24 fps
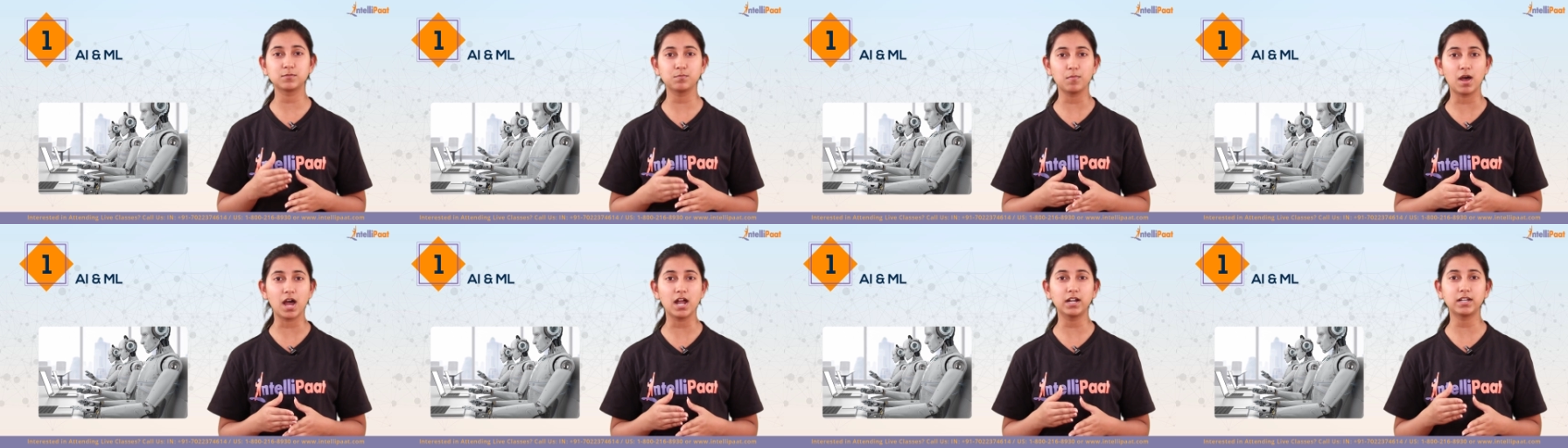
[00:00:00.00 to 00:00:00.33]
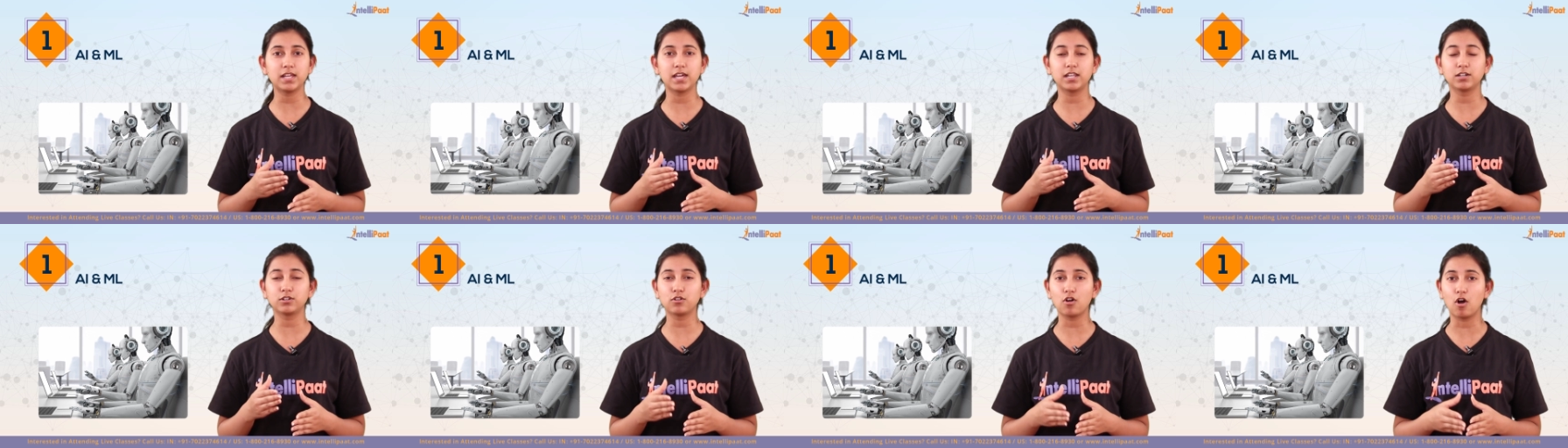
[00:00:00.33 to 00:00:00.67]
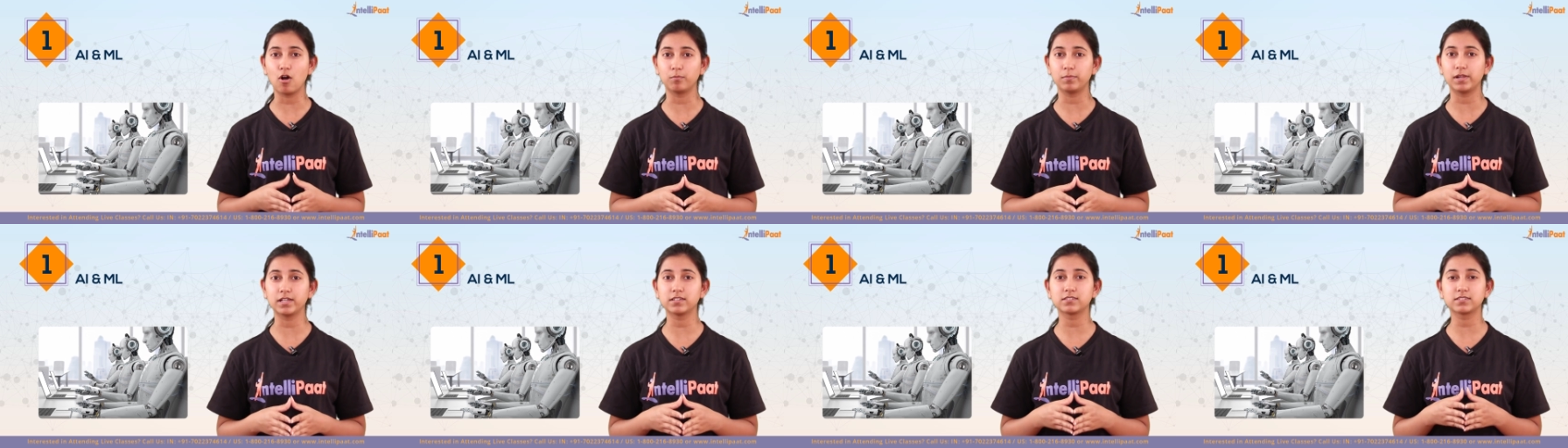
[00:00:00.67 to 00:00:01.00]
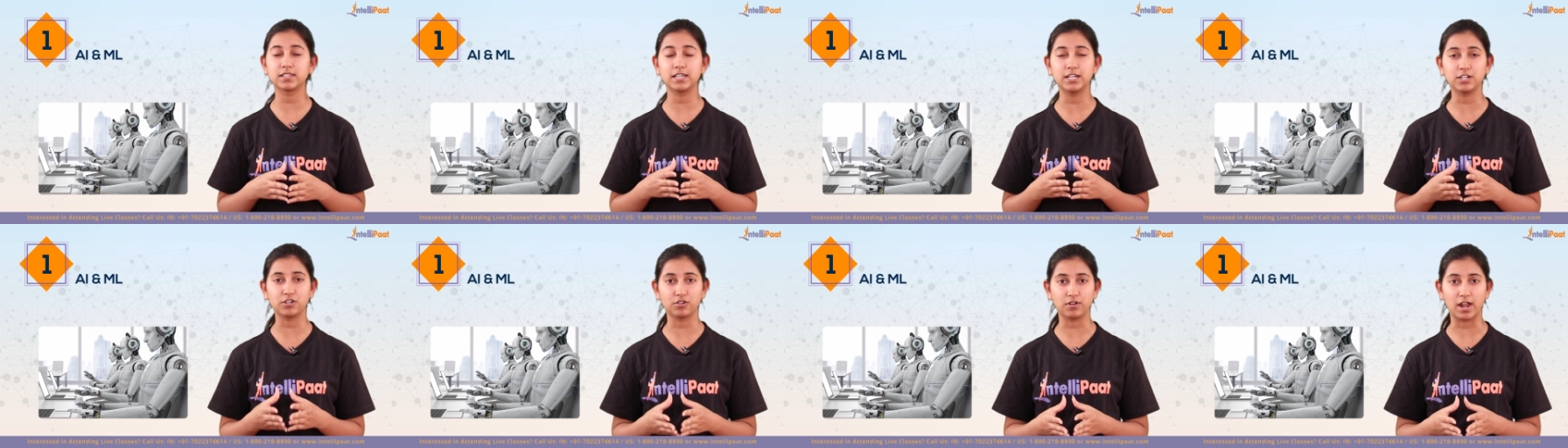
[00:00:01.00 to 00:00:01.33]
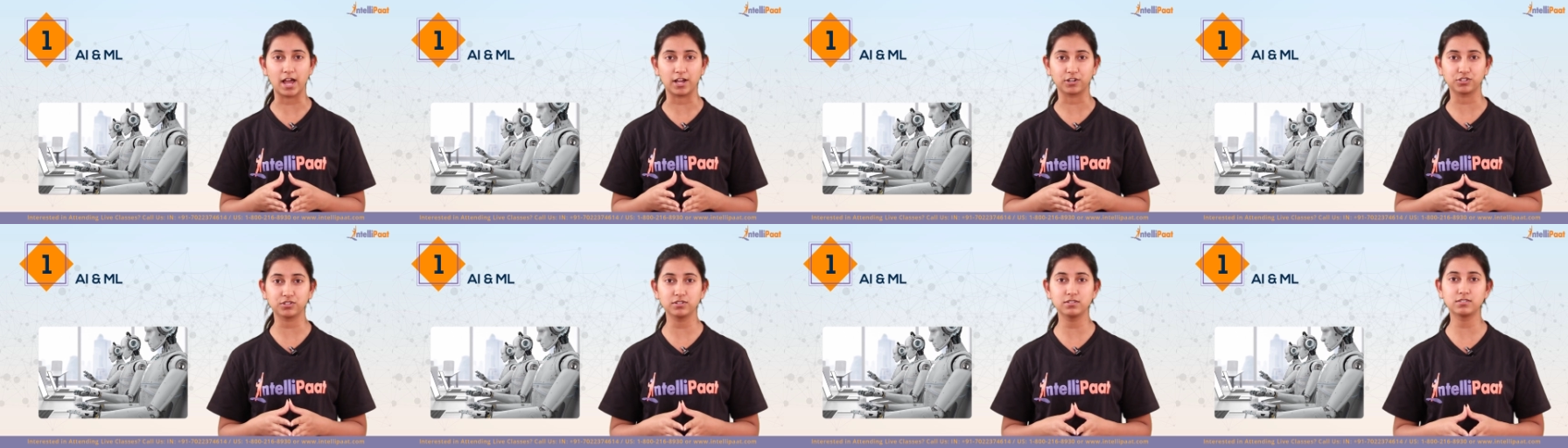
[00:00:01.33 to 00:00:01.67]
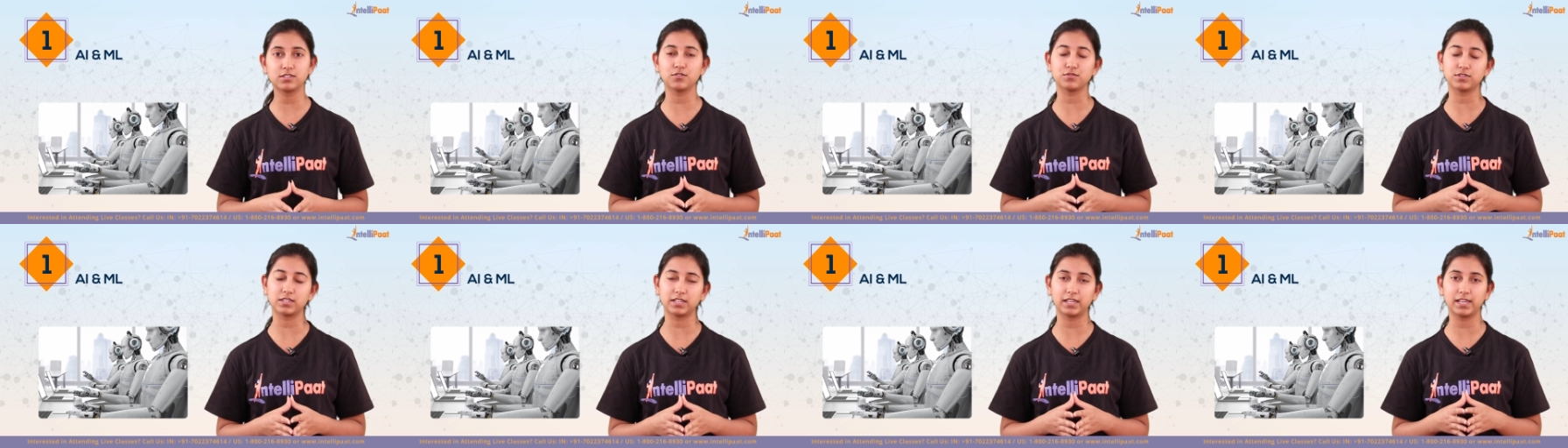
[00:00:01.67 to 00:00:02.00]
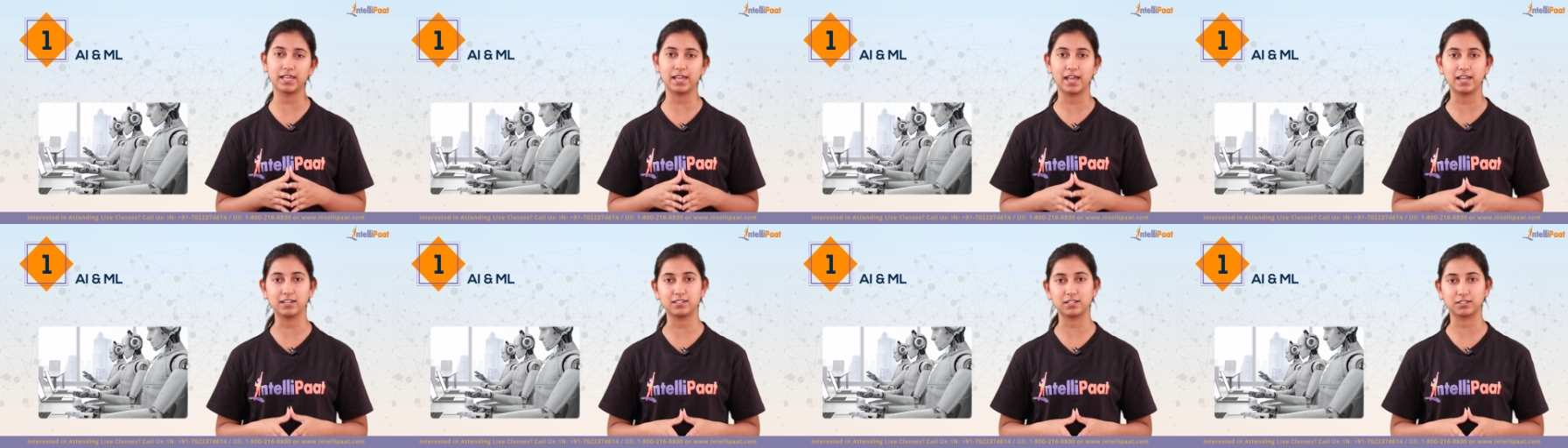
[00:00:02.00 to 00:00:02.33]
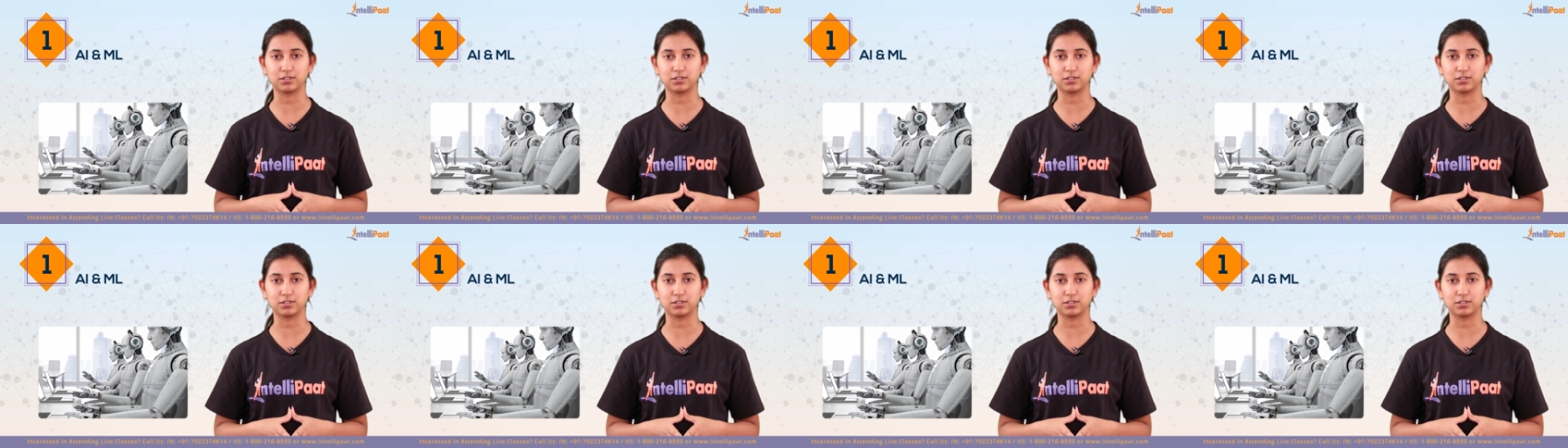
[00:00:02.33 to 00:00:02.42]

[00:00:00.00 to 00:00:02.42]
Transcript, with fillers: smart and complex interactions using A I